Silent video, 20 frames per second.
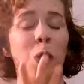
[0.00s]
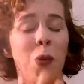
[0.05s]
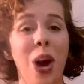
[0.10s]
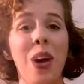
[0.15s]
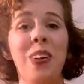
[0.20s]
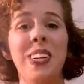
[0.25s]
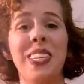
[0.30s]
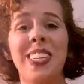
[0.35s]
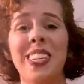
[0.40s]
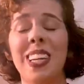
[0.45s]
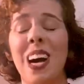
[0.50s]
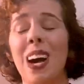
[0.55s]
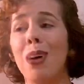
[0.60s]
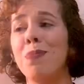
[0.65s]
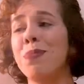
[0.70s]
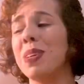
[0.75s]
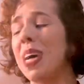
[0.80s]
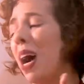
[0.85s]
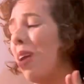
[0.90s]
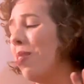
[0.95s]
where I
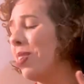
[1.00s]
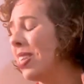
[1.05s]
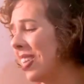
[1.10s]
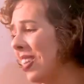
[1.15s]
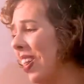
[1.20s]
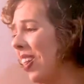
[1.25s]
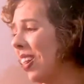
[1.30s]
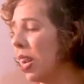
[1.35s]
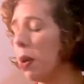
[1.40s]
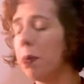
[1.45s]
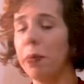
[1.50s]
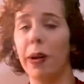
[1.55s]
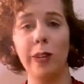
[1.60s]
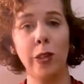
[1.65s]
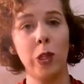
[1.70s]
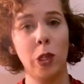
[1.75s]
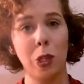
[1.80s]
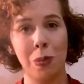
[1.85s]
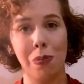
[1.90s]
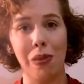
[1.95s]
stopped, I was talking
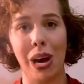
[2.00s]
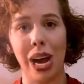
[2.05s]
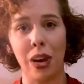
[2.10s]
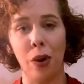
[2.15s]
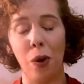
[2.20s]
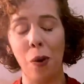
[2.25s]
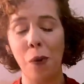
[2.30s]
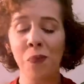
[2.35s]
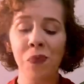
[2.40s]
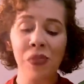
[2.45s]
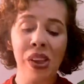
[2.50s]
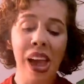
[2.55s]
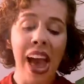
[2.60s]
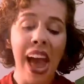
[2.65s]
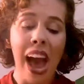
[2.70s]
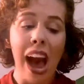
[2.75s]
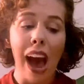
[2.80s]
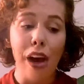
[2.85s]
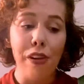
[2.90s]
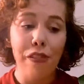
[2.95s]
about smile.
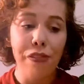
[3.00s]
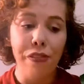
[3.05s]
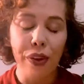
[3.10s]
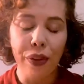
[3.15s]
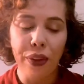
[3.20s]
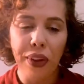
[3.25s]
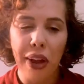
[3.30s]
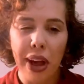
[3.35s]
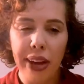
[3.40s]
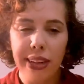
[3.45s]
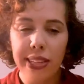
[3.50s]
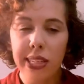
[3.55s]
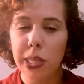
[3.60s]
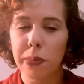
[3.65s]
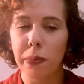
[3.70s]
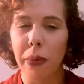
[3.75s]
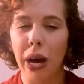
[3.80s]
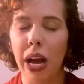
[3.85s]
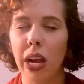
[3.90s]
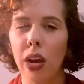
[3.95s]
I feel like
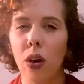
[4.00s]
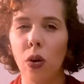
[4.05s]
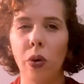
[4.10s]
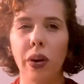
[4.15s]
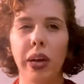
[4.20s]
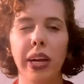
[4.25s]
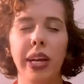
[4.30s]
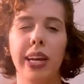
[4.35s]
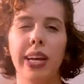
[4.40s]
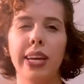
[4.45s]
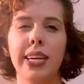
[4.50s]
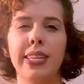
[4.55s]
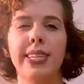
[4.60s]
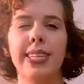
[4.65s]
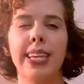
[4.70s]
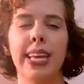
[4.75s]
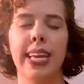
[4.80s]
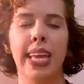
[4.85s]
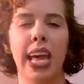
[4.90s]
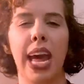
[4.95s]
smile
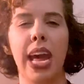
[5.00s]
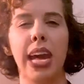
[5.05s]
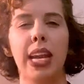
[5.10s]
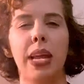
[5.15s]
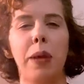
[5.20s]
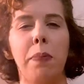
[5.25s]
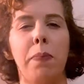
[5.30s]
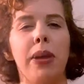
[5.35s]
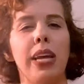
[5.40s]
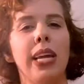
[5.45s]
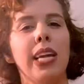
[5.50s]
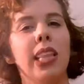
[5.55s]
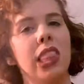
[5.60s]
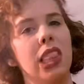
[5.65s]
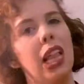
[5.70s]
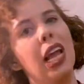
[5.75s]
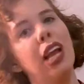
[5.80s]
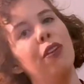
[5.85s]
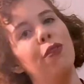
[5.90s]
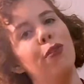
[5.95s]
is Katy being
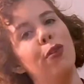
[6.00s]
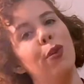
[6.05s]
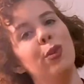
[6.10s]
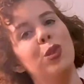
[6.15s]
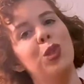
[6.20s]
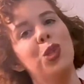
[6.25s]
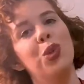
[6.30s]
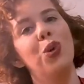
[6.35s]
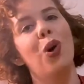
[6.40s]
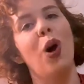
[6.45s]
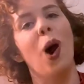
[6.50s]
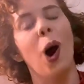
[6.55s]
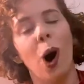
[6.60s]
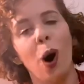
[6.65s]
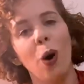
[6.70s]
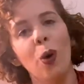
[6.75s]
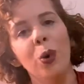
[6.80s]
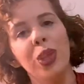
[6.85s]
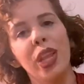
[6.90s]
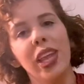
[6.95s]
thankful to
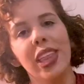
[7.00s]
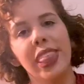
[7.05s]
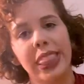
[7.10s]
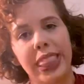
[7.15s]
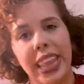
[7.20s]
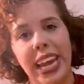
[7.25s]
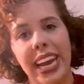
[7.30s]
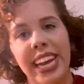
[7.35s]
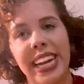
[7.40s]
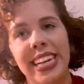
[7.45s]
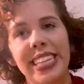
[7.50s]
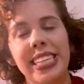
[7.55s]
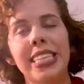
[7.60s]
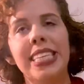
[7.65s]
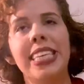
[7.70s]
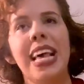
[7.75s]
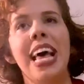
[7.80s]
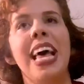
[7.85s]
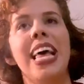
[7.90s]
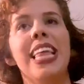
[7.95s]
all the
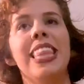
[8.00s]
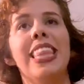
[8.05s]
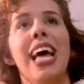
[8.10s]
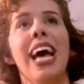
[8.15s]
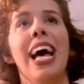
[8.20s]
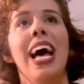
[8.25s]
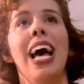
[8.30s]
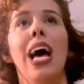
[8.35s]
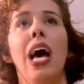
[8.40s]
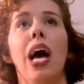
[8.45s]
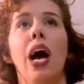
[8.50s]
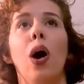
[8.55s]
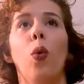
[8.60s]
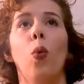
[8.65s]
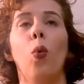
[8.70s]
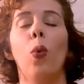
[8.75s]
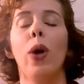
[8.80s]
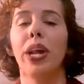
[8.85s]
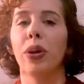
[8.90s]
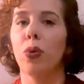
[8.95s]
things that
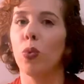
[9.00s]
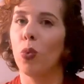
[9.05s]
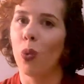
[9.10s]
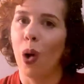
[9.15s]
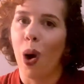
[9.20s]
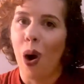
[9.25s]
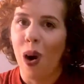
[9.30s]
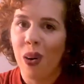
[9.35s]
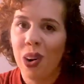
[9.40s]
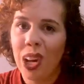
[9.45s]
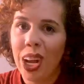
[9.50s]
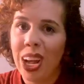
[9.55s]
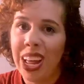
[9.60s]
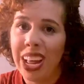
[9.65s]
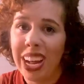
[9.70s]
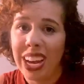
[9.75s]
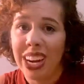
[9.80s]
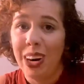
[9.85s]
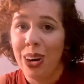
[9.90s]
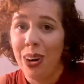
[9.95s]
went wrong
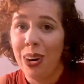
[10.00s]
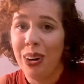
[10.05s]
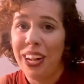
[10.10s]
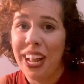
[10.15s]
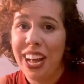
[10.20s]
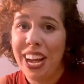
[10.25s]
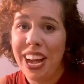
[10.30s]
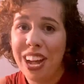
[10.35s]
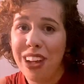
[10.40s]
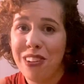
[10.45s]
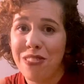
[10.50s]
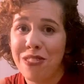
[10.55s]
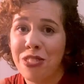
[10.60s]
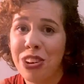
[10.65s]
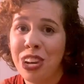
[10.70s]
in her life,